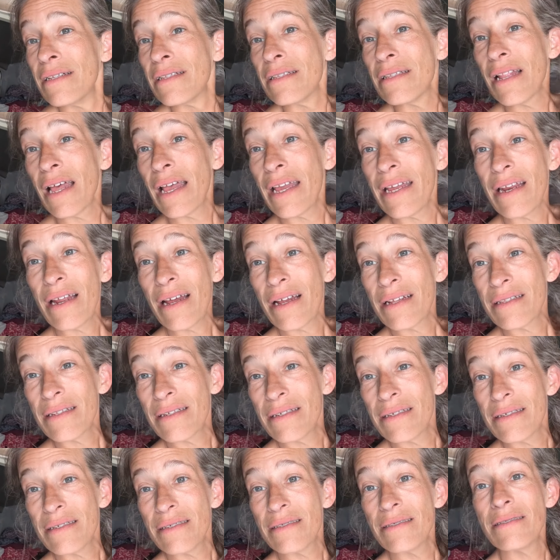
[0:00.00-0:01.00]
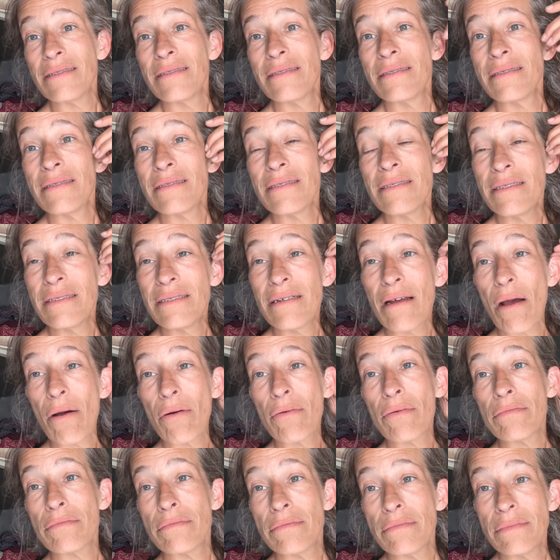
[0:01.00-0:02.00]
light on the, you
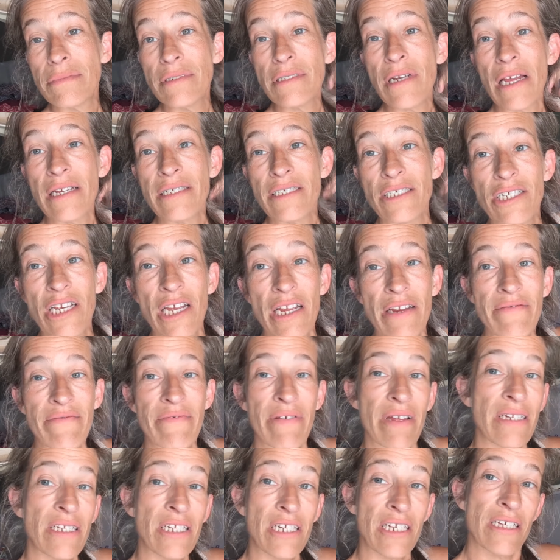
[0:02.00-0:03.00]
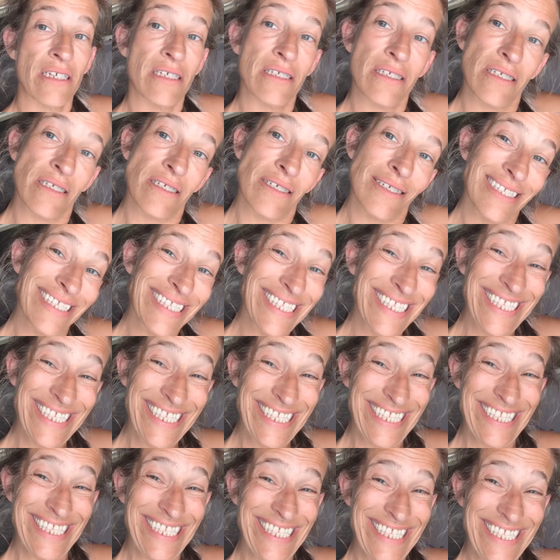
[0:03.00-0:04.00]
know, nightshade veggies
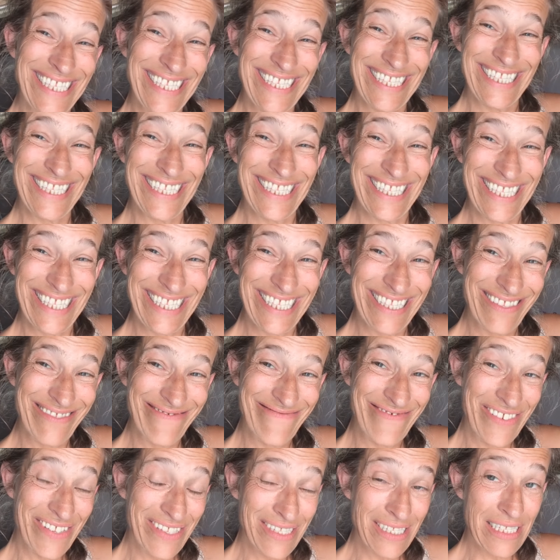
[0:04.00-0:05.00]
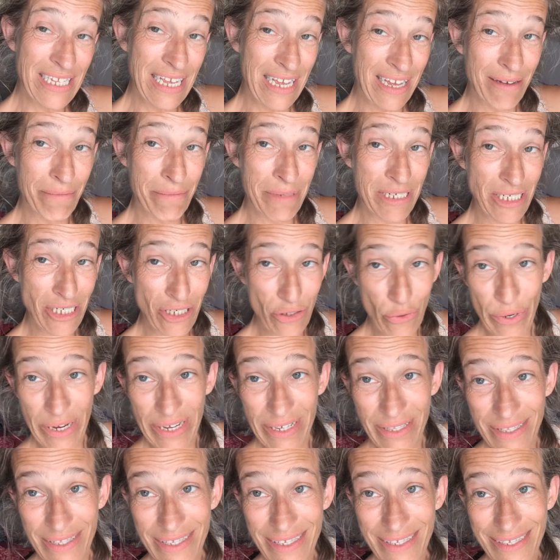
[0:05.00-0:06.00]
for the sake of my
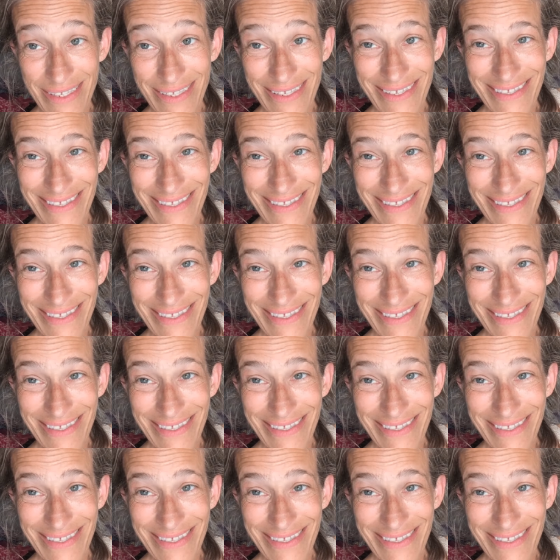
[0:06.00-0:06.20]
joints.